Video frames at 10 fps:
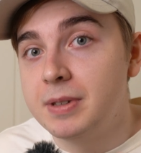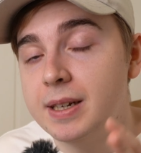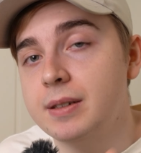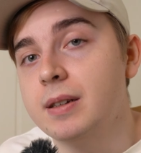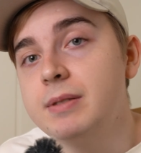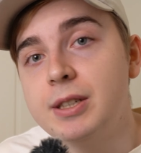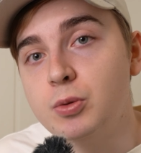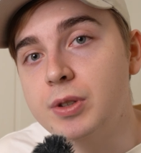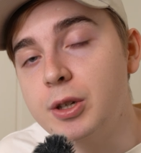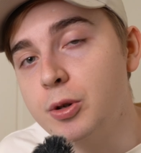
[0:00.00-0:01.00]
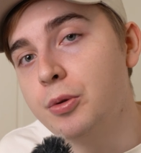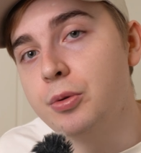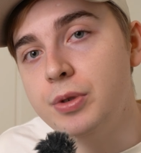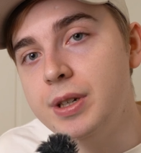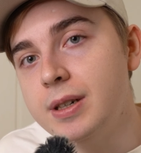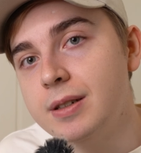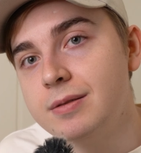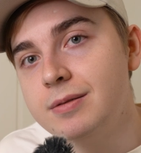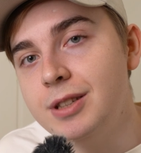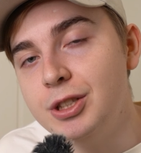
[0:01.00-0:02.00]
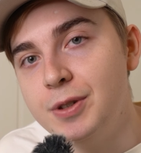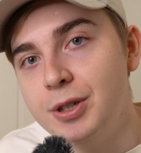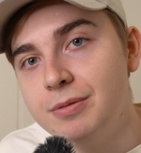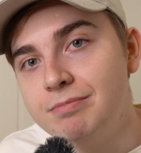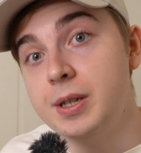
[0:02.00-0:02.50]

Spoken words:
and that's what I go through in this video.